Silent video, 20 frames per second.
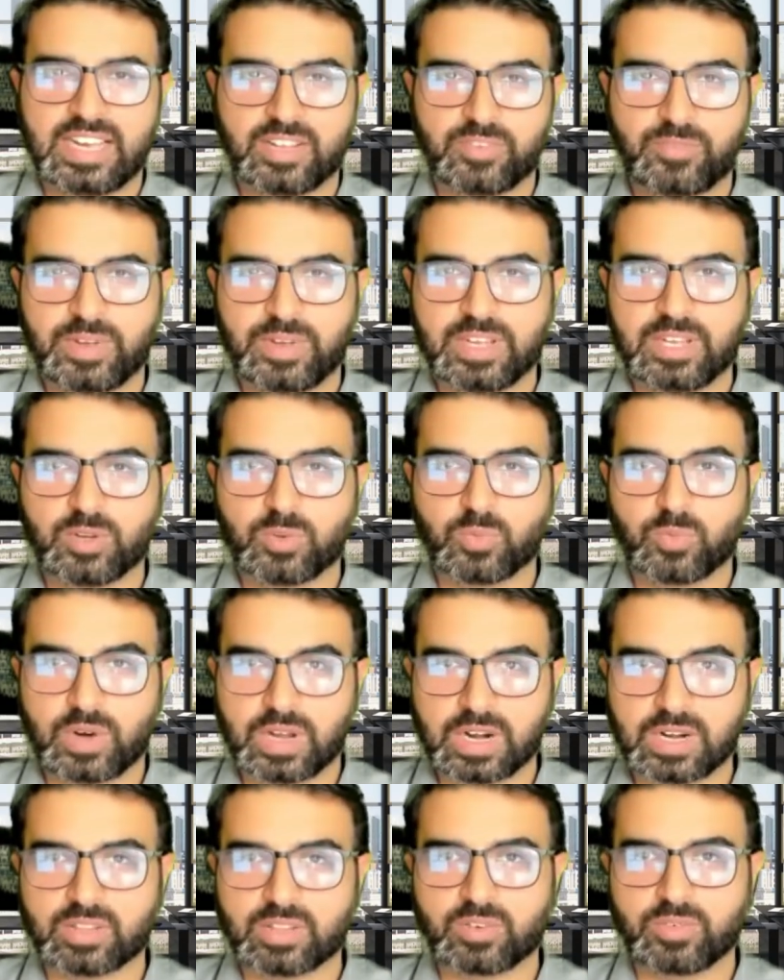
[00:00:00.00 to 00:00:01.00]
I think,
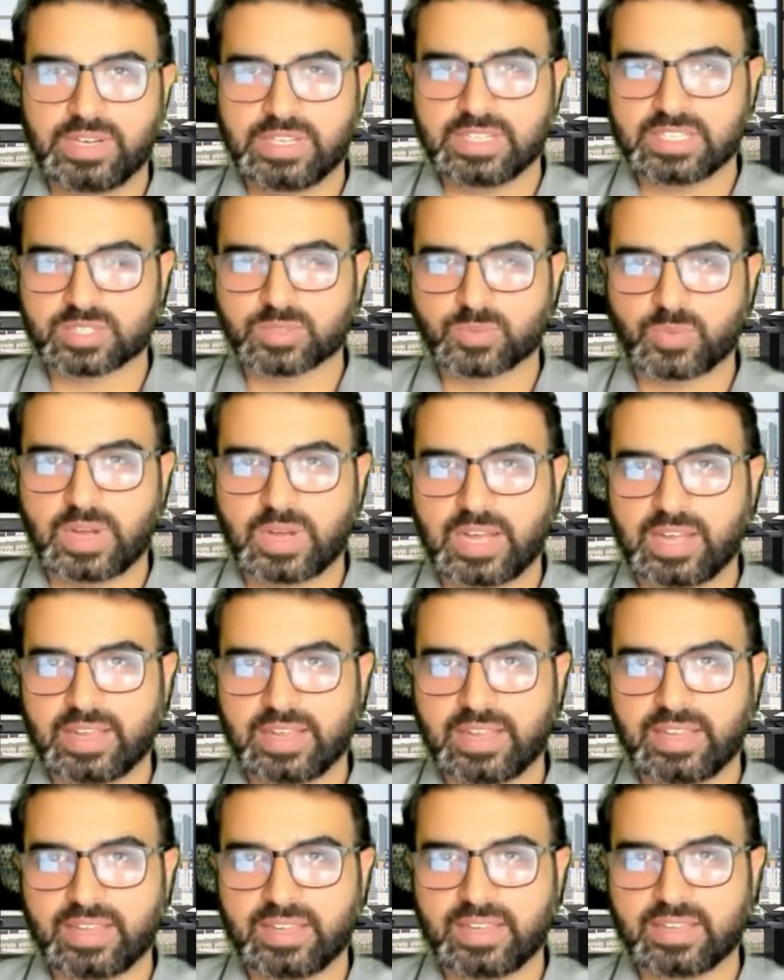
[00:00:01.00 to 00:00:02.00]
one of the reasons
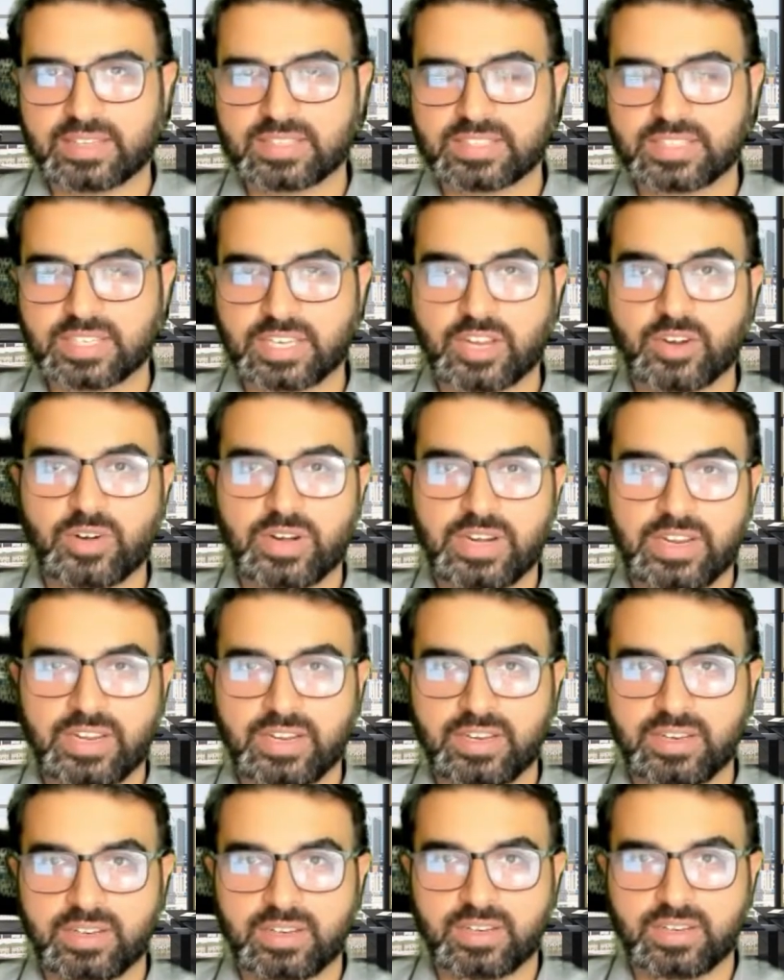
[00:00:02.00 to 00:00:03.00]
why
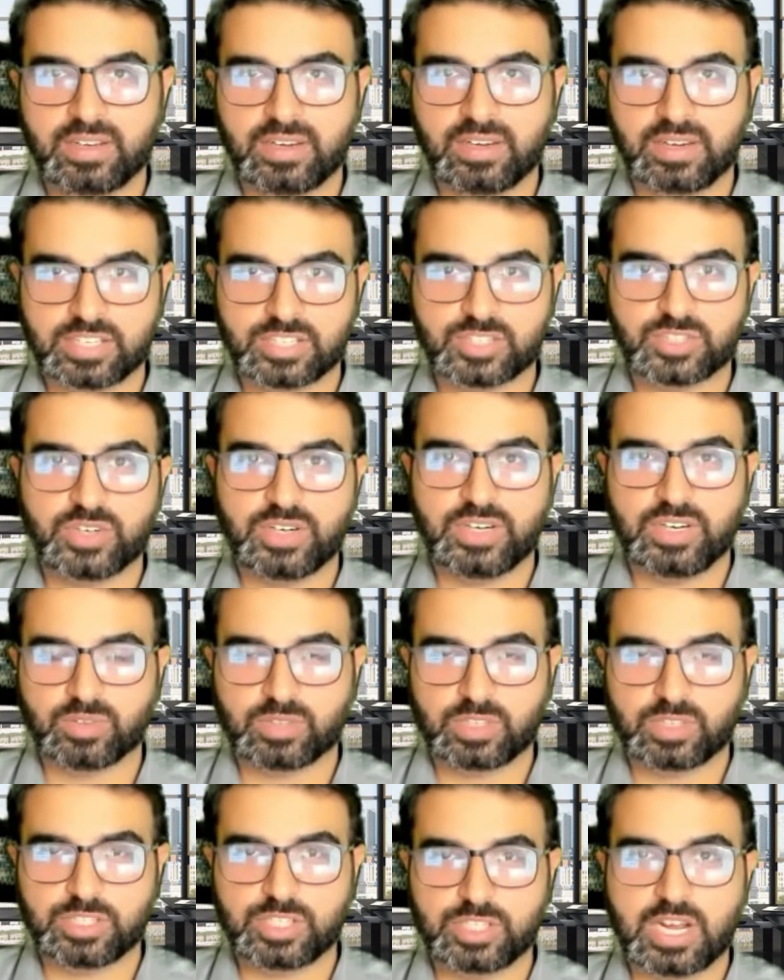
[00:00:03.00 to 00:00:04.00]
security industry
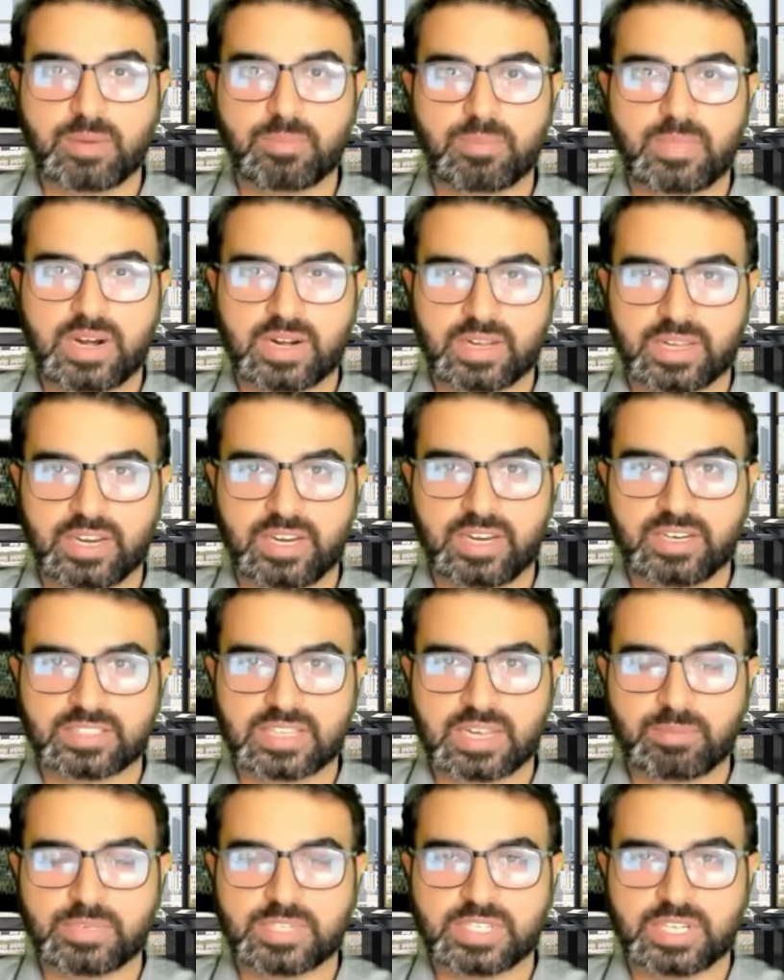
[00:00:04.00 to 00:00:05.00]
or the job market in
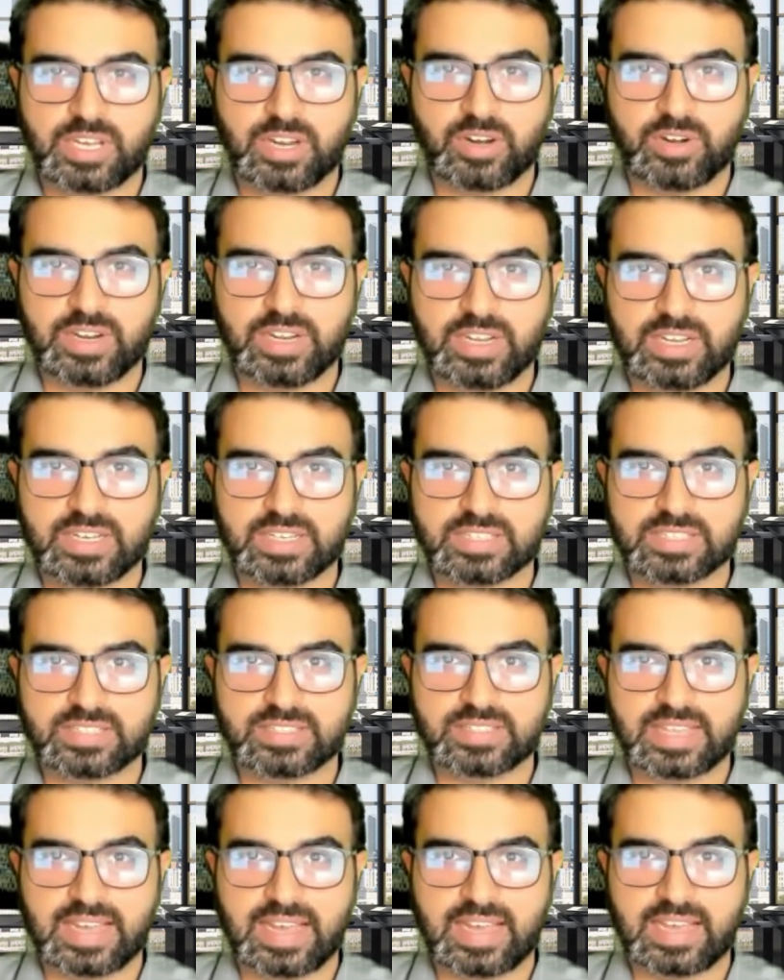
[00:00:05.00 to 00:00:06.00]
cybersecurity
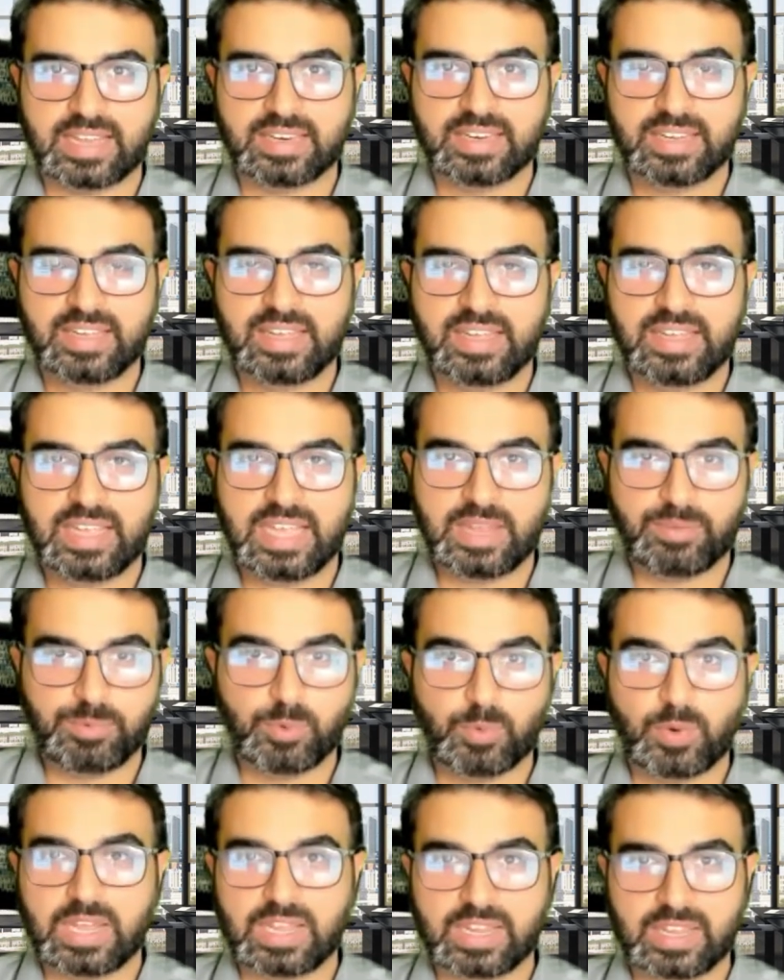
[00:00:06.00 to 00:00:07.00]
is that
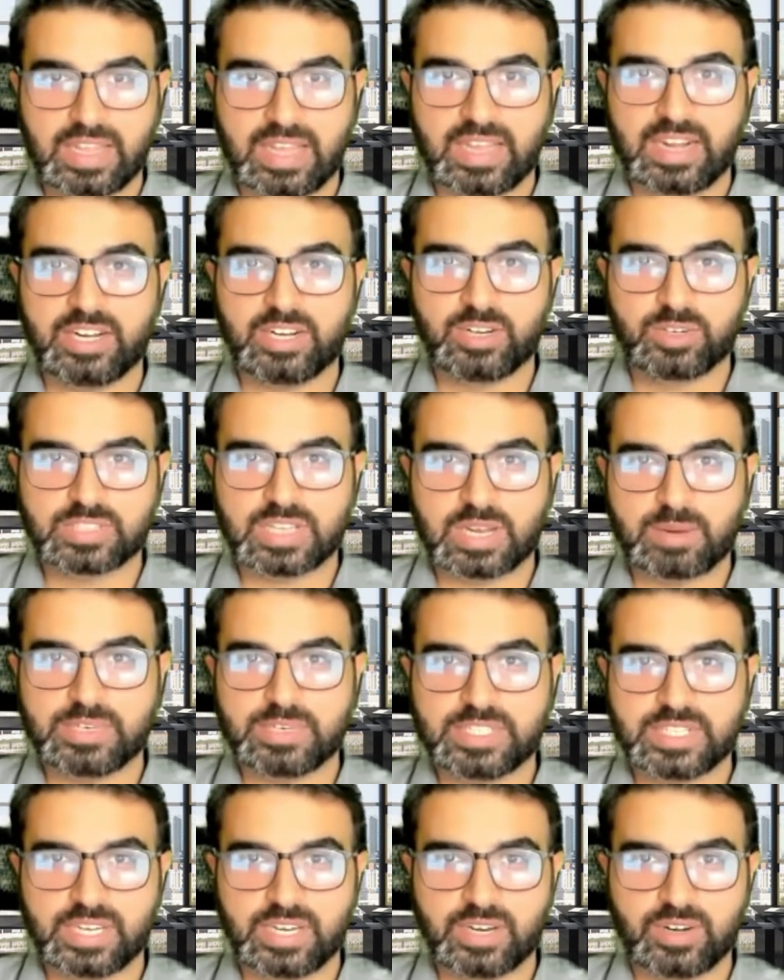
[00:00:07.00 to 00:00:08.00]
if you want to get into
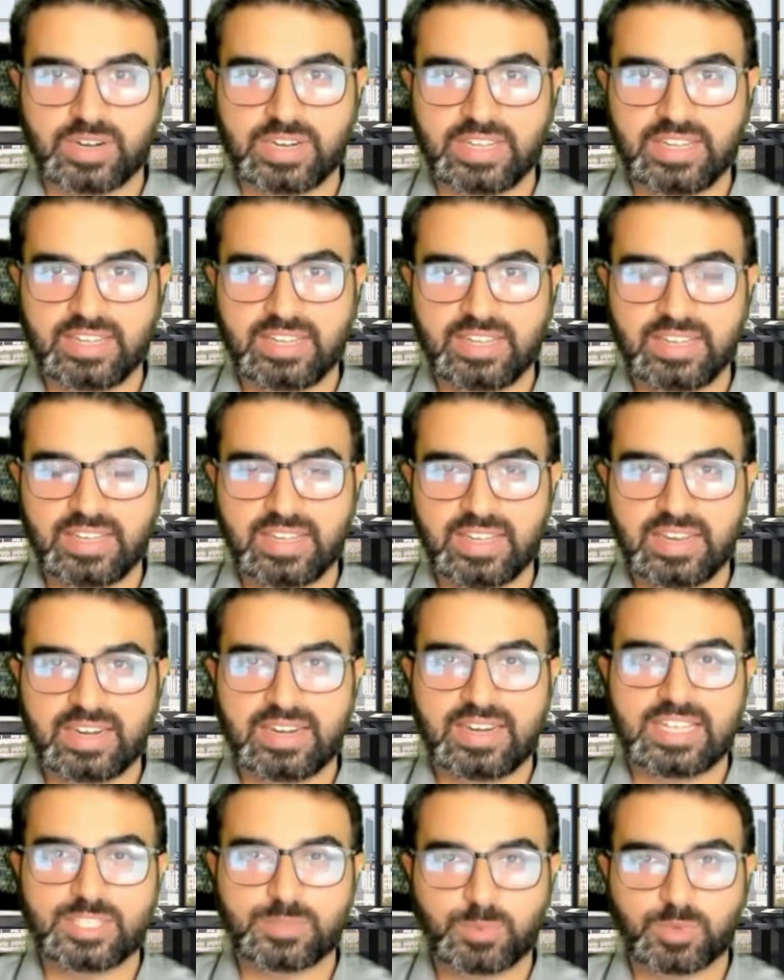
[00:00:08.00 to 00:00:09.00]
cybersecurity,
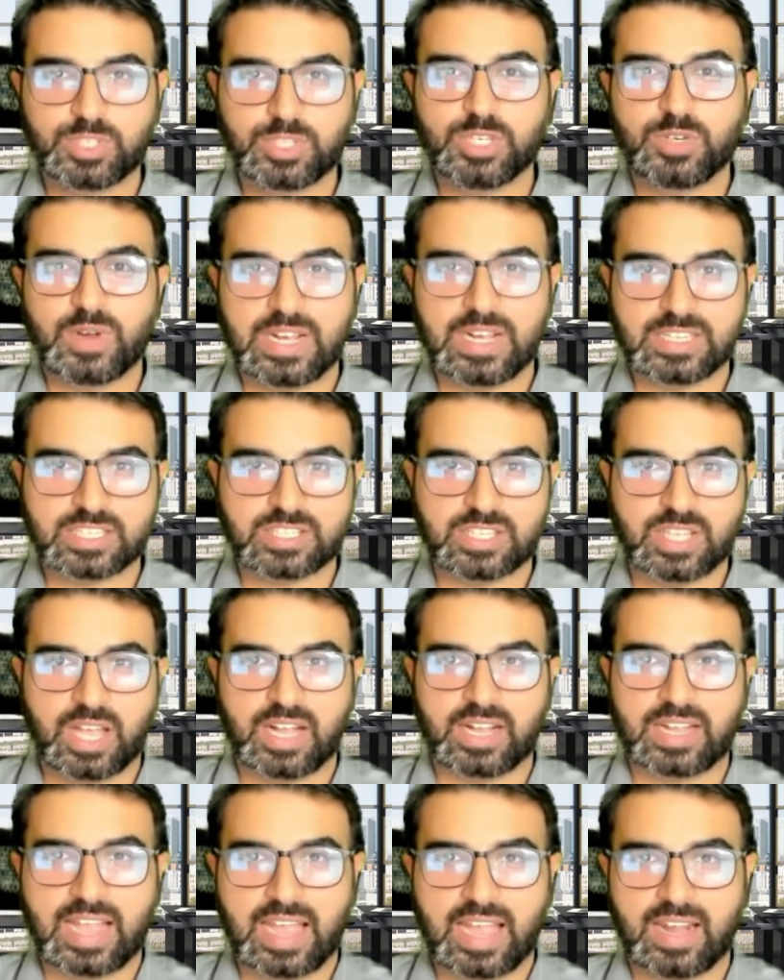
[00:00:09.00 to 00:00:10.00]
let's put you as a
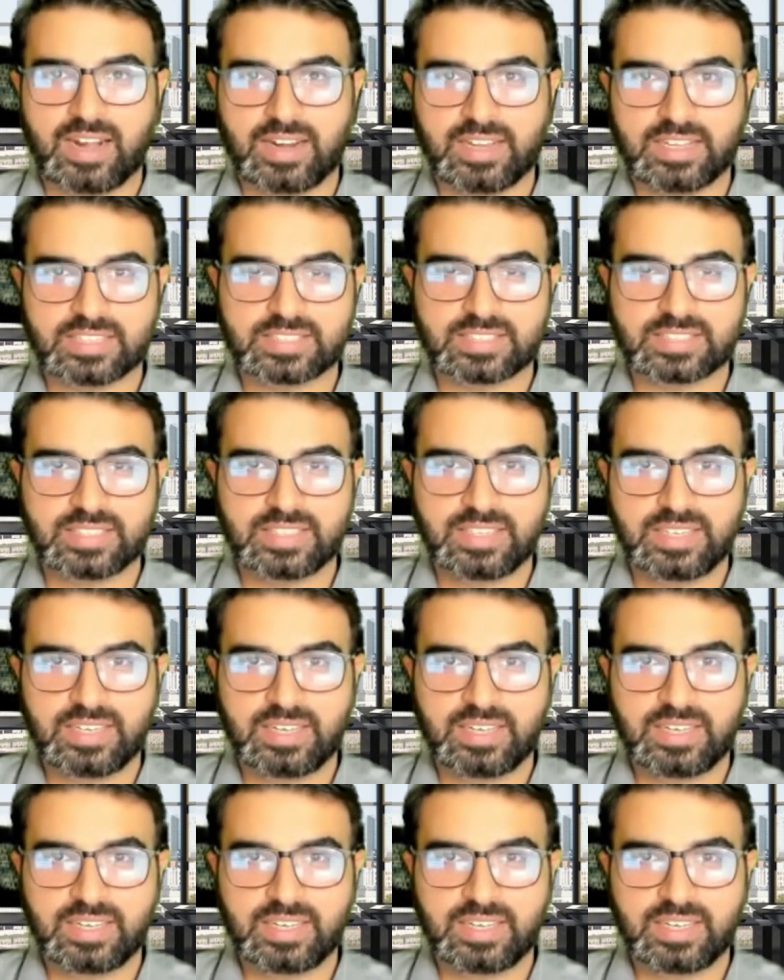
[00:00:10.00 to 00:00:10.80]
SOC analyst,